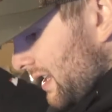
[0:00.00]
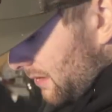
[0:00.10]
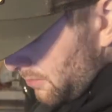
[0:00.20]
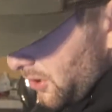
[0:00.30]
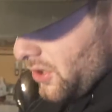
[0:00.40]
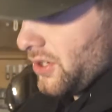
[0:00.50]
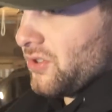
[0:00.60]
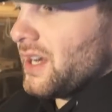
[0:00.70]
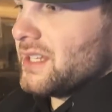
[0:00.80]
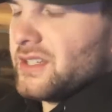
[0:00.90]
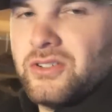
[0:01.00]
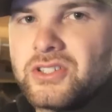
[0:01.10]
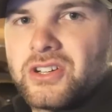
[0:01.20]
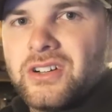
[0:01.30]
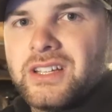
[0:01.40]
then pull the
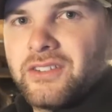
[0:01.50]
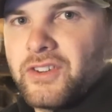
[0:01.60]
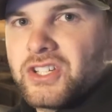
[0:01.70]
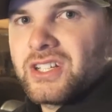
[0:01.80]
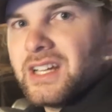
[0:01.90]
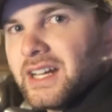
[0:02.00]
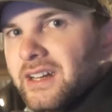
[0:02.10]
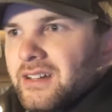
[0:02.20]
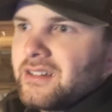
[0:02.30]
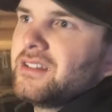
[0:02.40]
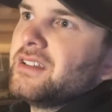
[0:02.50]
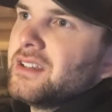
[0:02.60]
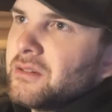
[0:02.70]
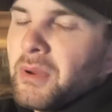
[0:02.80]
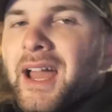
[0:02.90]
transducer and the fishing line
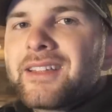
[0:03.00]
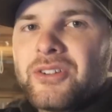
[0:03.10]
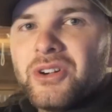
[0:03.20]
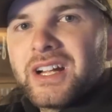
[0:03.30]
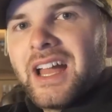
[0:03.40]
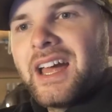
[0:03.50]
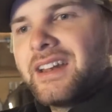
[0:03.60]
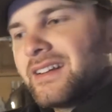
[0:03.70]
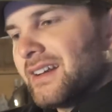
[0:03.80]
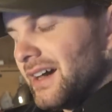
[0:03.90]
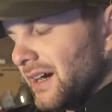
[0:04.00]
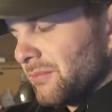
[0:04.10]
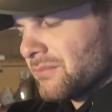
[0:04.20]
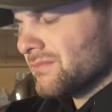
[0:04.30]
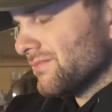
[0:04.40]
back through again.
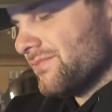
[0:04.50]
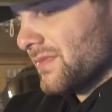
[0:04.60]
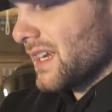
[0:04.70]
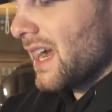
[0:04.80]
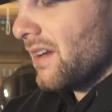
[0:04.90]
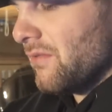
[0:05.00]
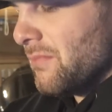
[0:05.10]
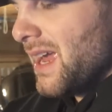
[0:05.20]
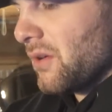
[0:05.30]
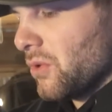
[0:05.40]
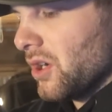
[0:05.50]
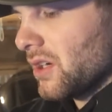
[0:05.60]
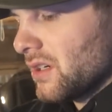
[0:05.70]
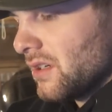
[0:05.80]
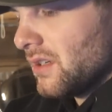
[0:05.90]
Um, kind of make
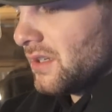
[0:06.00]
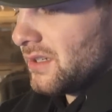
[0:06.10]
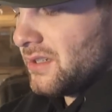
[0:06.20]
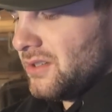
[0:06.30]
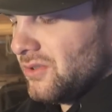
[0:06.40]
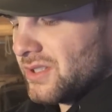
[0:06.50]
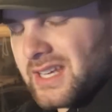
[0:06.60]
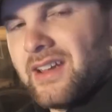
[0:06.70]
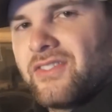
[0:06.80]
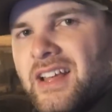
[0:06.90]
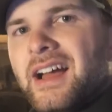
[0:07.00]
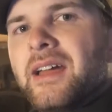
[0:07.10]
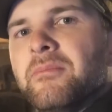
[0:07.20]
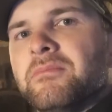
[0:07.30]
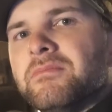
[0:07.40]
work to save
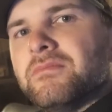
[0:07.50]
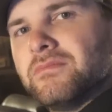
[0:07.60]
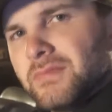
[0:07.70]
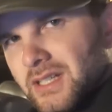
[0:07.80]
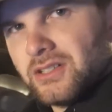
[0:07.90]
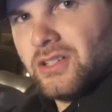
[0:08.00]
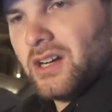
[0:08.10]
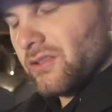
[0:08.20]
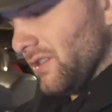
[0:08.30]
time in the long